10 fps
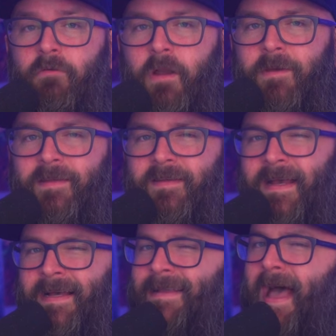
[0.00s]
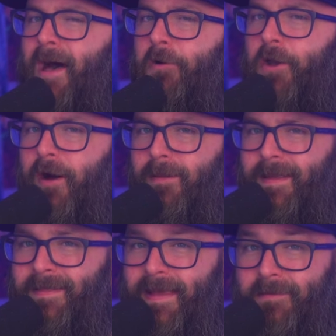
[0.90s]
Agreement. Now,
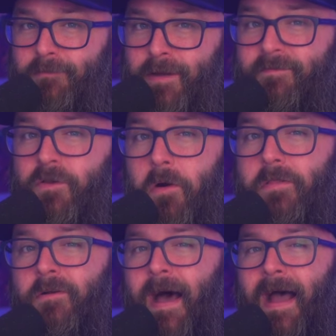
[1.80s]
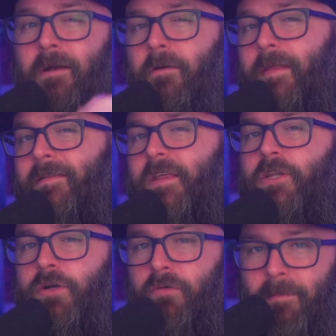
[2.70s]
calling the history of Northern Ireland the
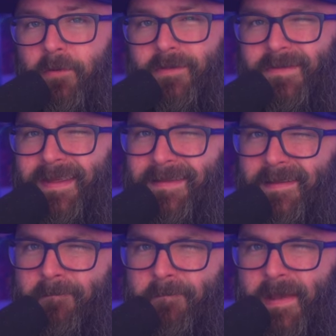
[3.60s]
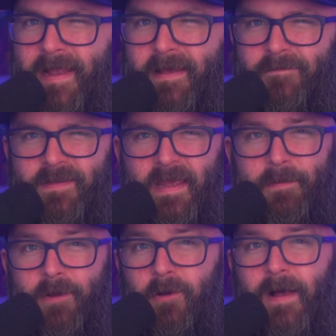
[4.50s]
Troubles is a bit of
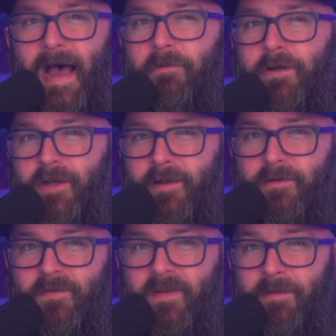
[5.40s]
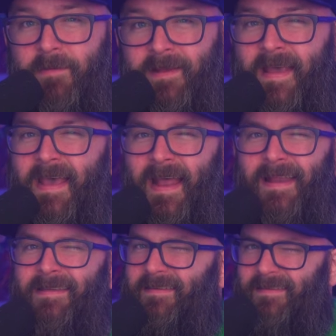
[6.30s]
typical Irish understatement, and
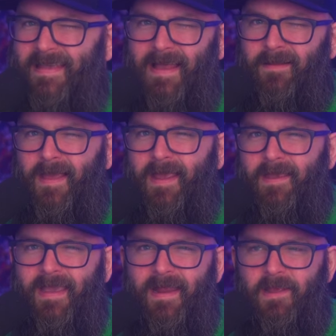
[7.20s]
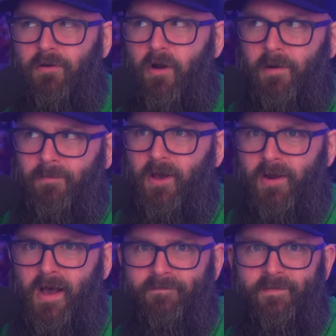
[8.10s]
it's kind of like getting your arm cut
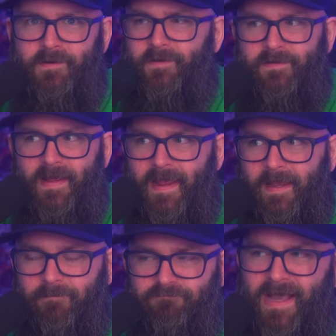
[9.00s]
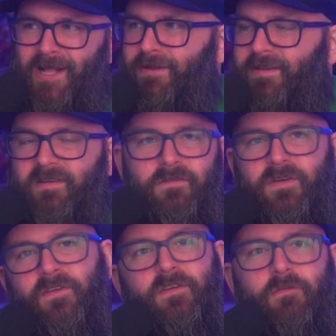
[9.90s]
off and just saying, well, it's
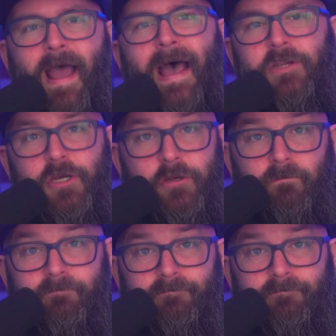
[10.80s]
just a scratch.